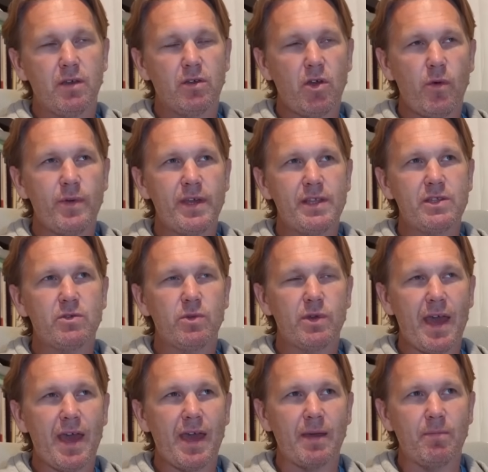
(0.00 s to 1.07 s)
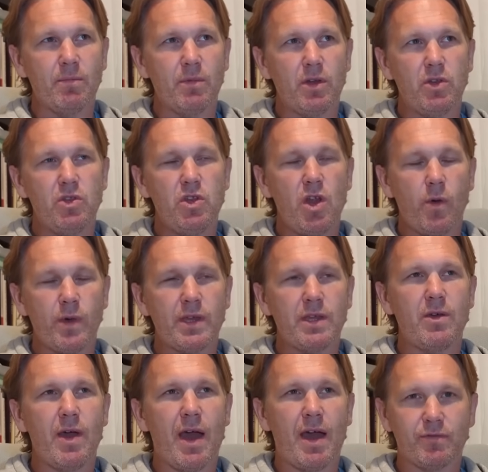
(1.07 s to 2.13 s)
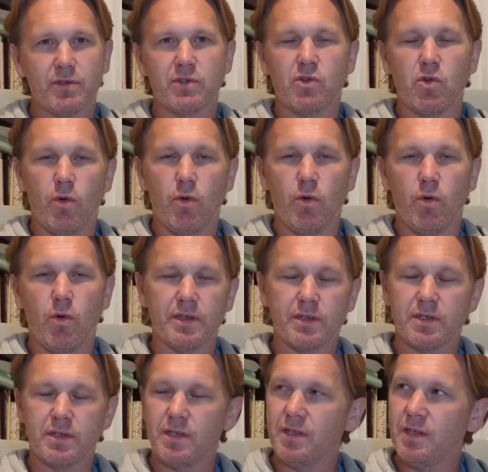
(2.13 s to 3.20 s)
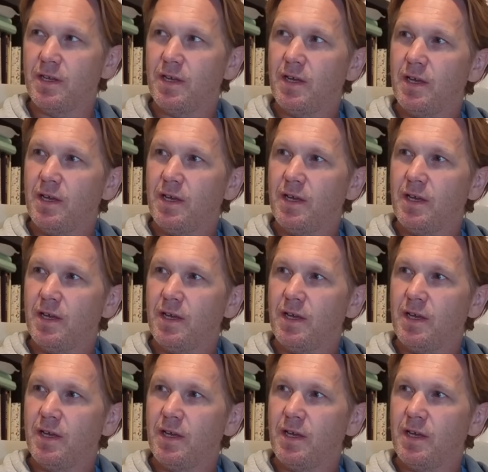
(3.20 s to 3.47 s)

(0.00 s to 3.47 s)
Going into a game, knowing you have to score points, and